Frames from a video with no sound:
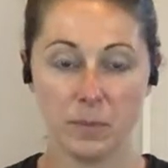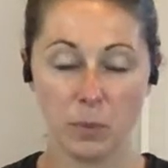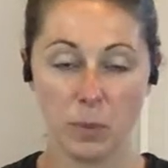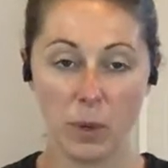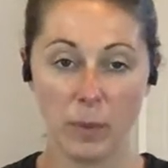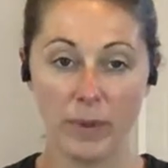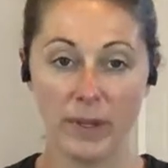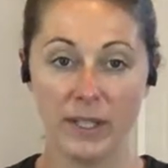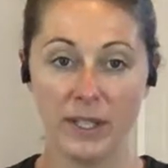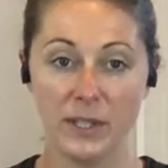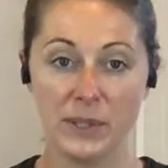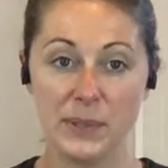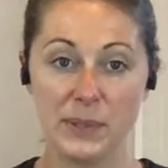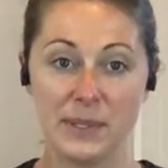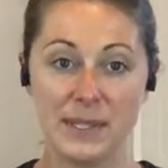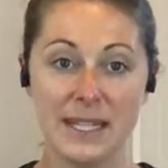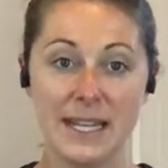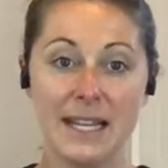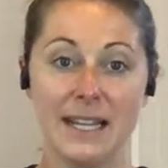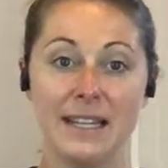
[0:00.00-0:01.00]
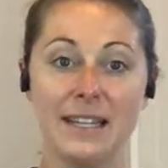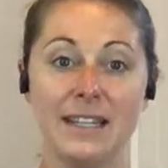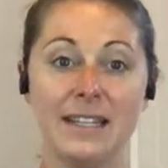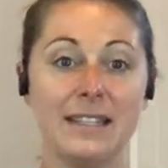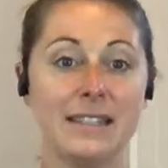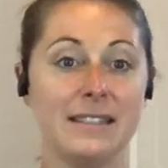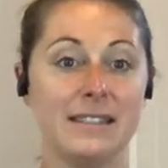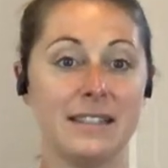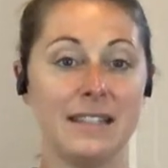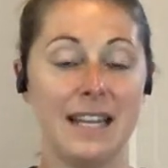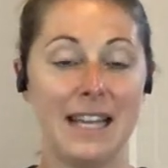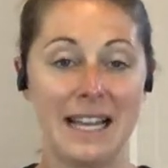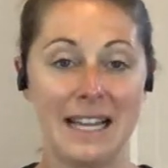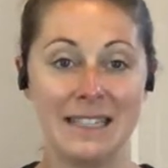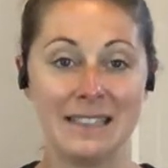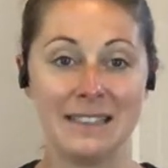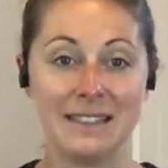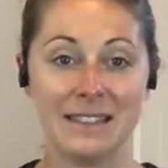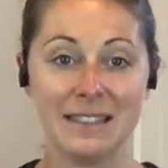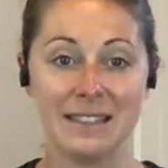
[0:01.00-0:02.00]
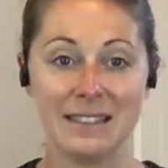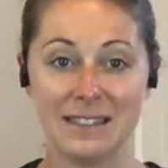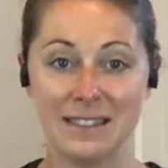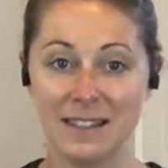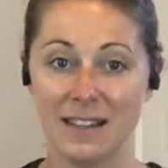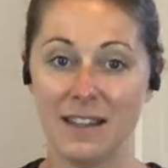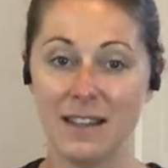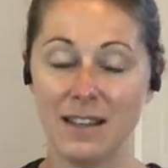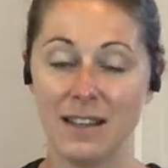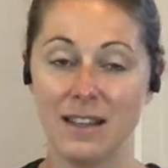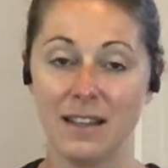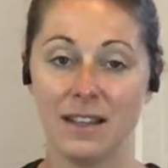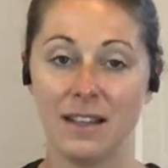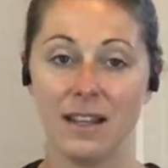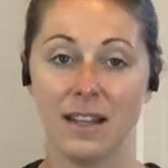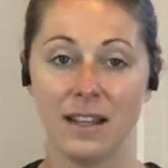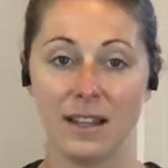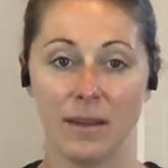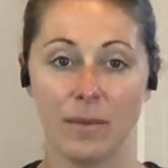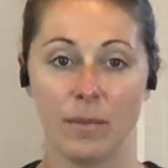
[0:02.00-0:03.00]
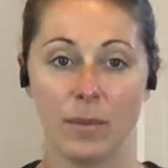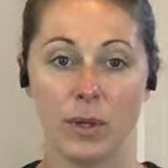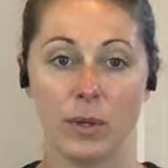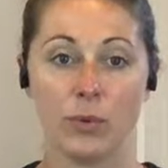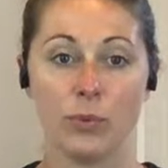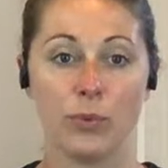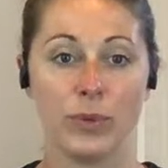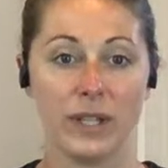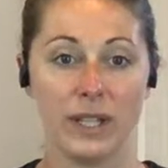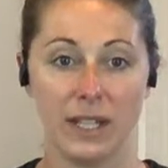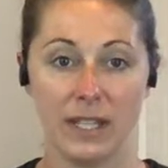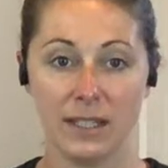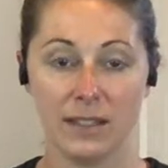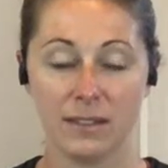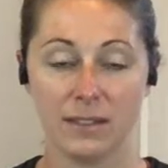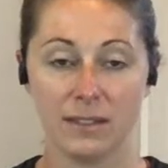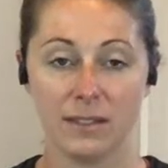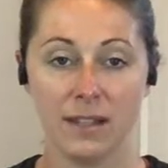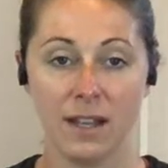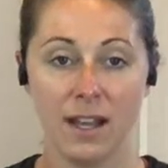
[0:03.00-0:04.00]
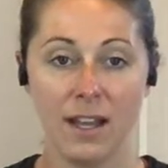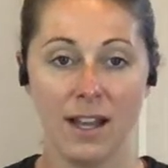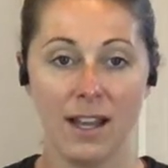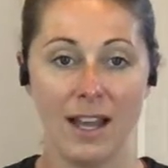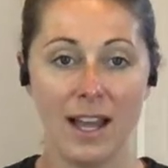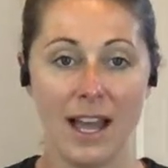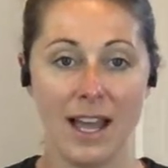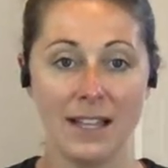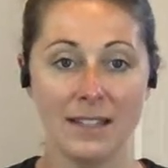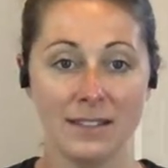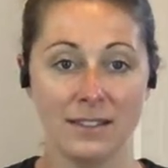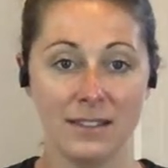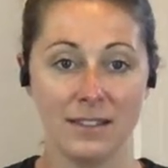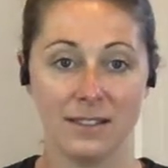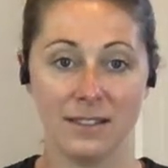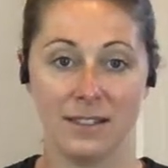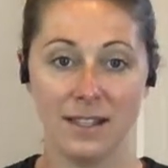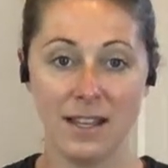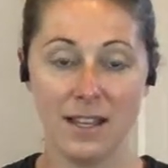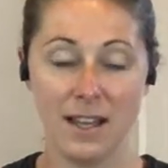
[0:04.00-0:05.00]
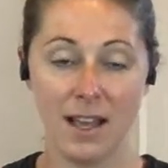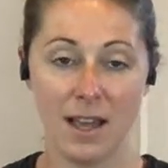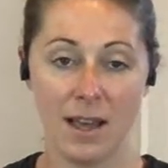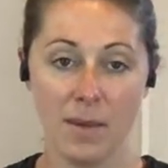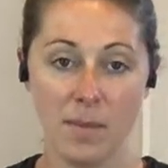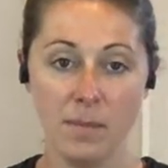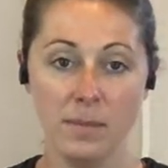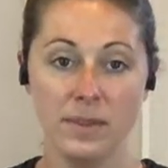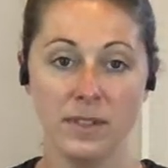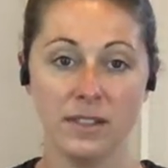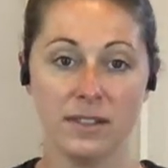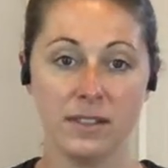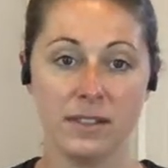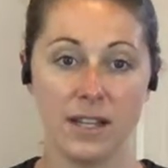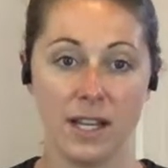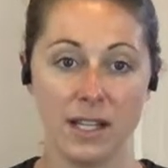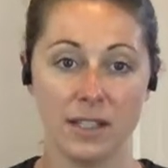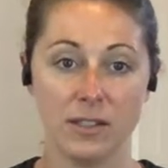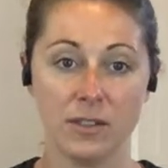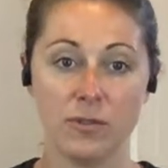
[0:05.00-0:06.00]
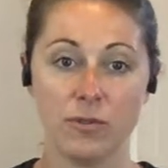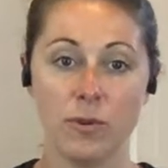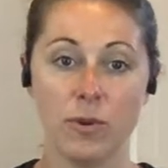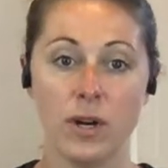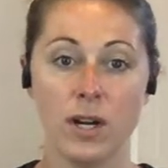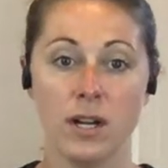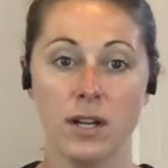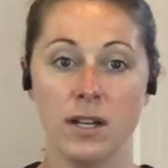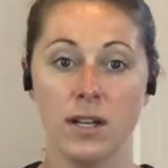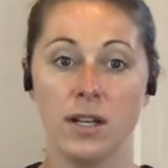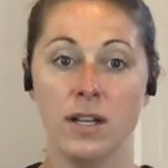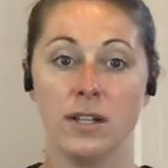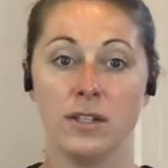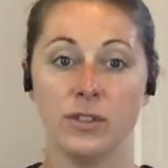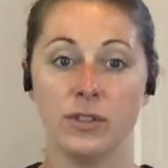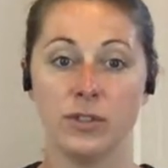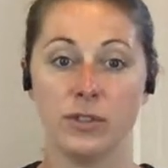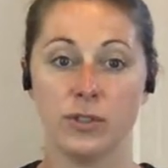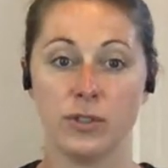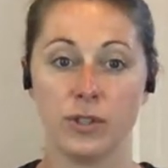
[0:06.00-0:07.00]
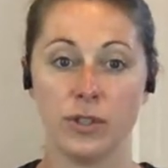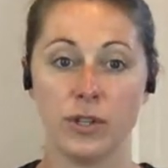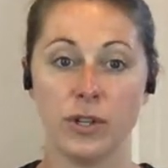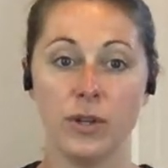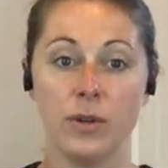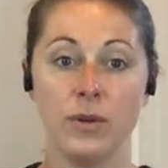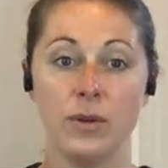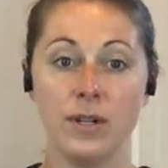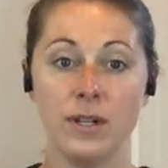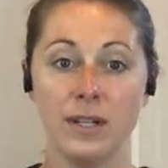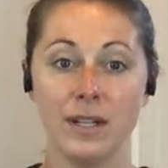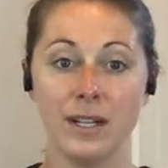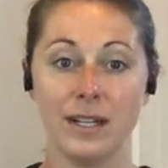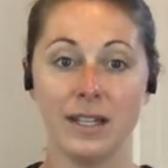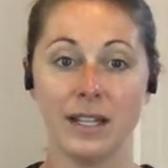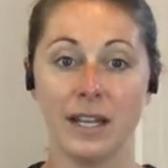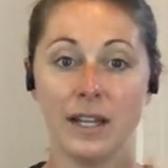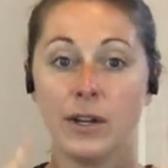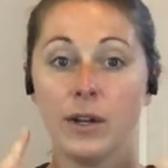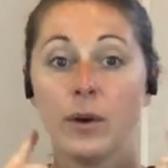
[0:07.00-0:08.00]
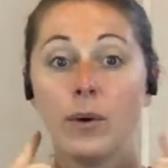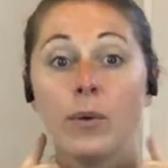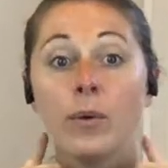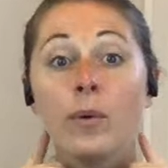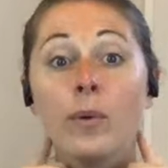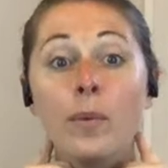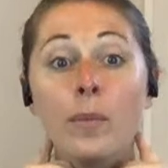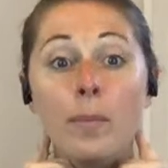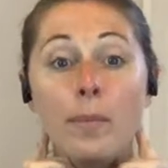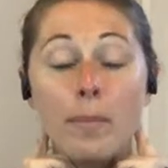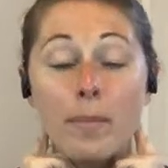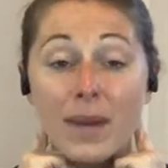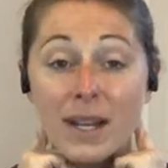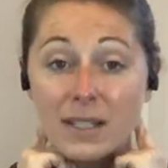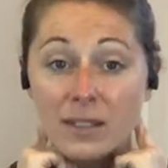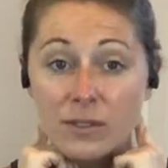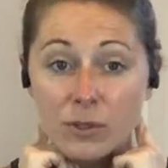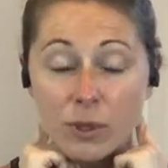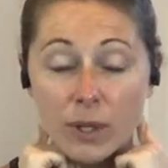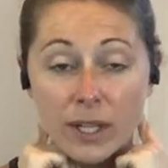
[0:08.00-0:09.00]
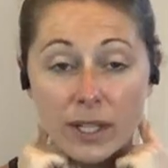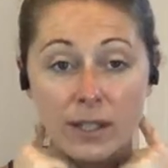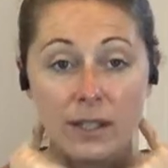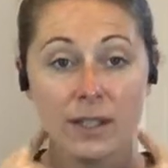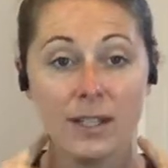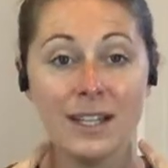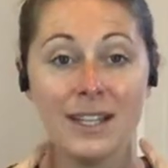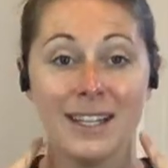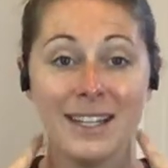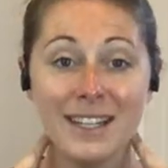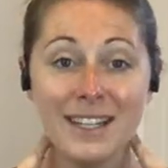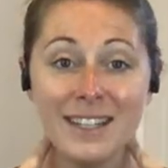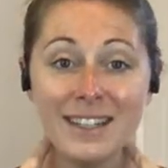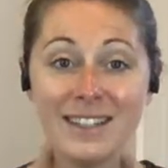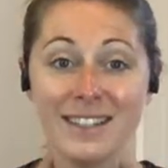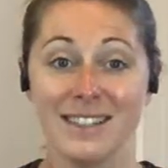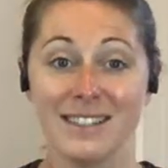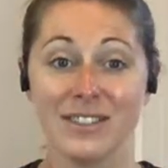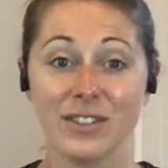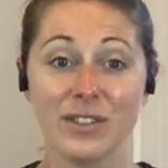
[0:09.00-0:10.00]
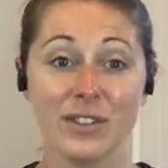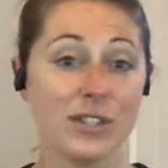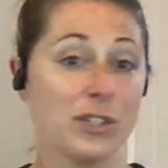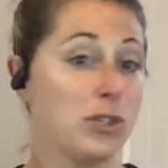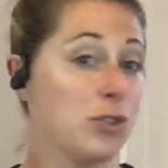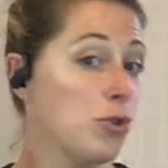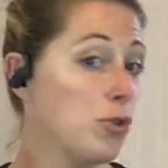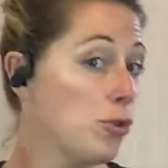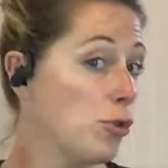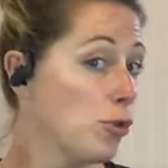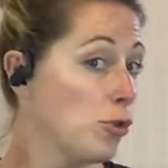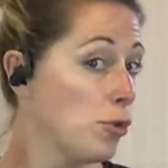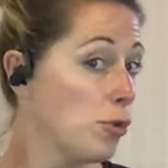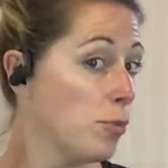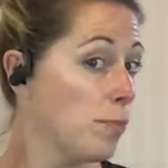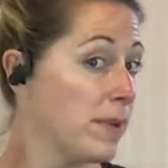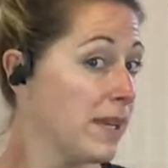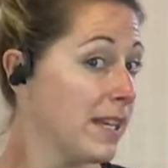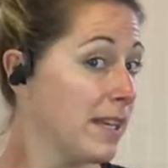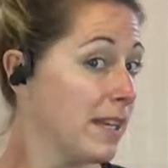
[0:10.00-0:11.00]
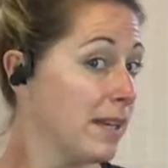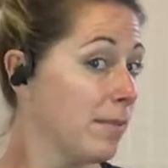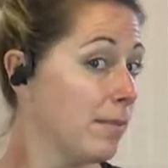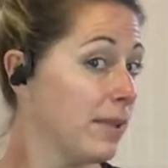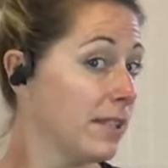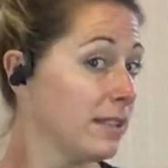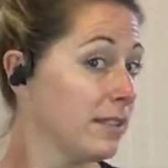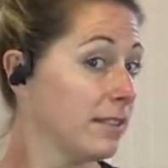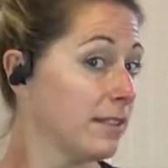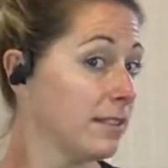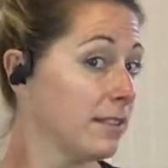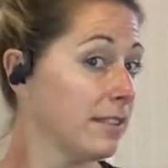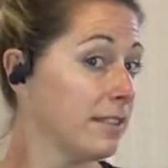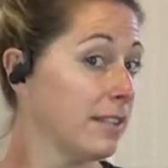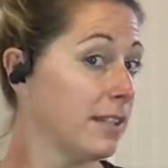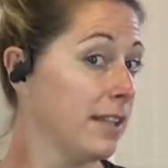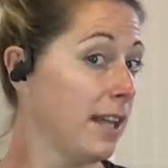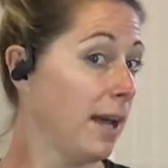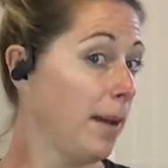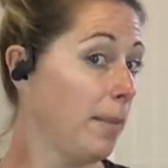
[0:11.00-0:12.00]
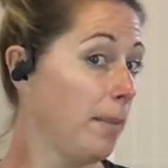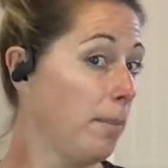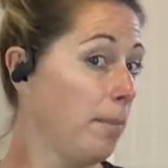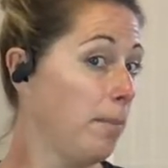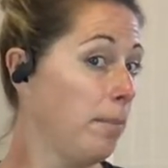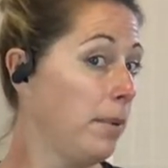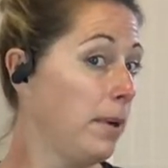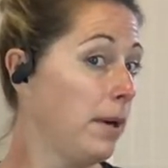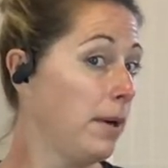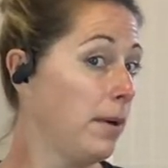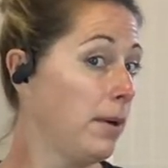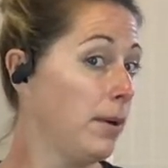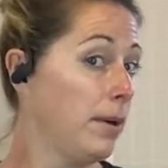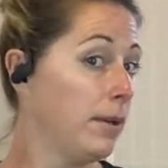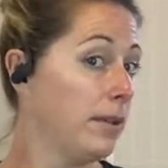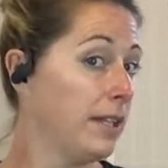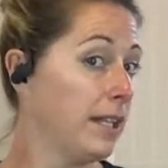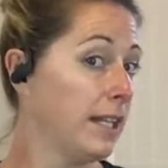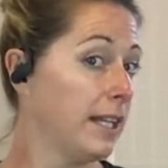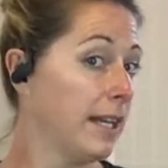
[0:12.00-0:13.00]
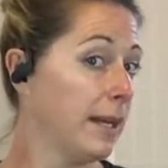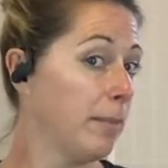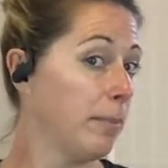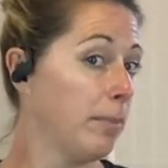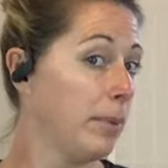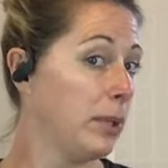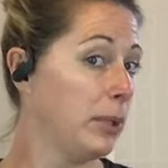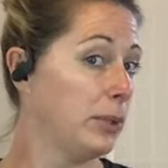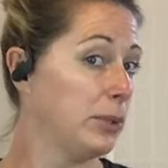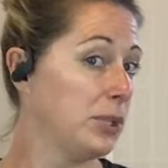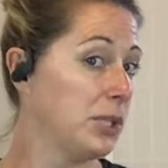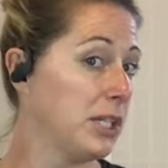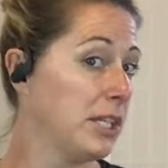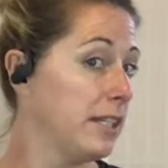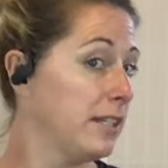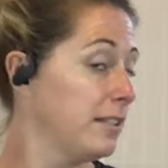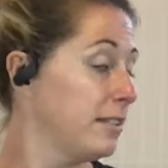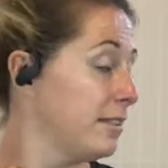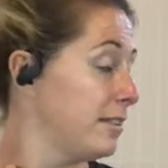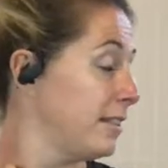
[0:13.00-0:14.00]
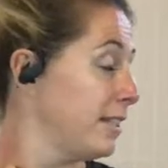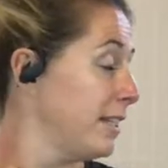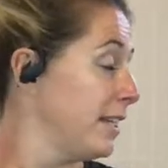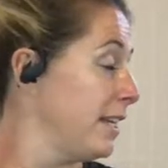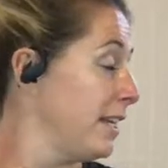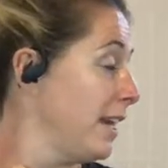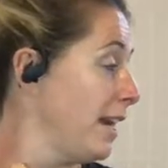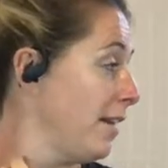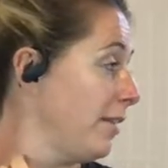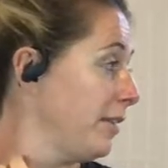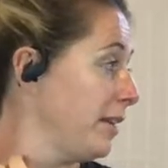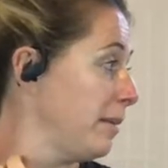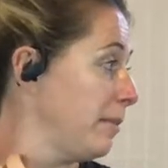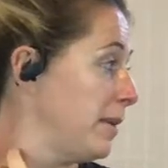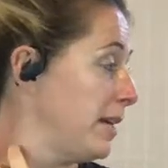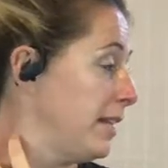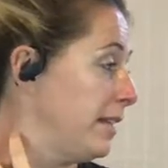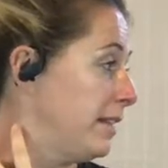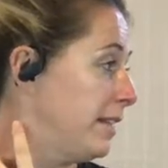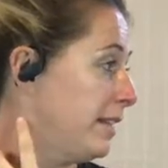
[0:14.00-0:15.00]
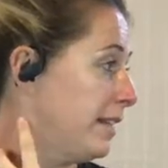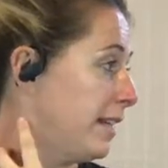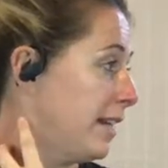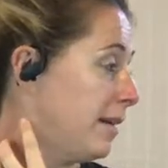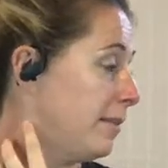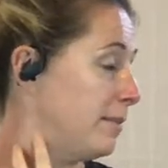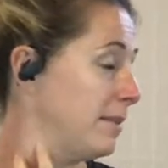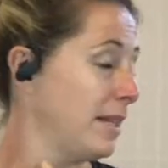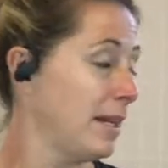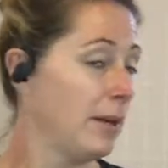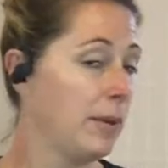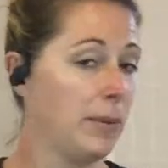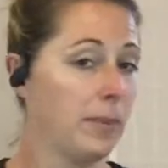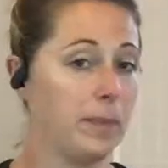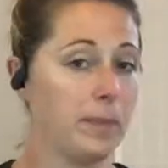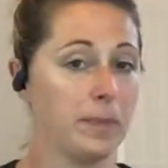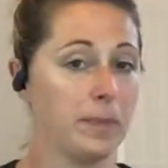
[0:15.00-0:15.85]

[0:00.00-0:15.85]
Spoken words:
What we're going to do today is an SCM release. SCM stands for sternocleidomastoid. These are the two big muscles. See that like bulgy, sticky outy bit that comes out?